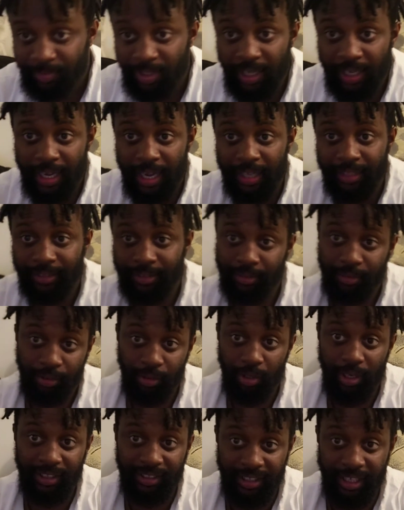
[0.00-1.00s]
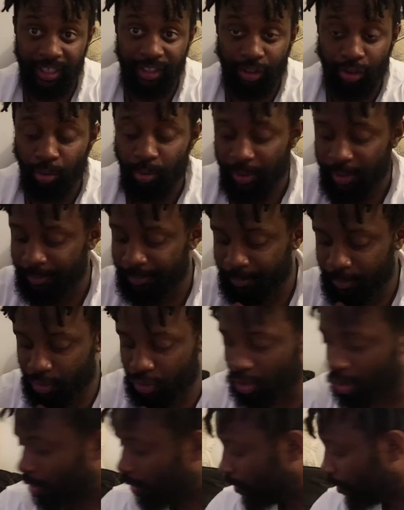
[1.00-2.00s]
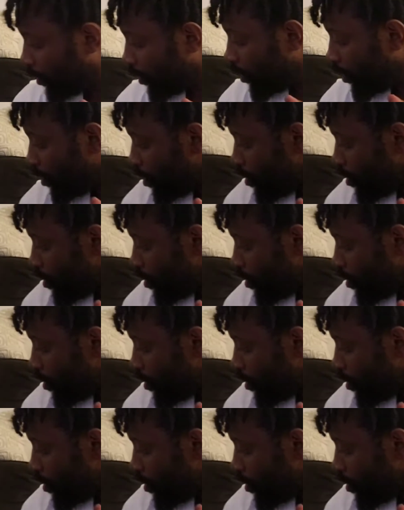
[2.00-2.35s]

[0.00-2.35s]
Yeah, guys. So let's get into it. So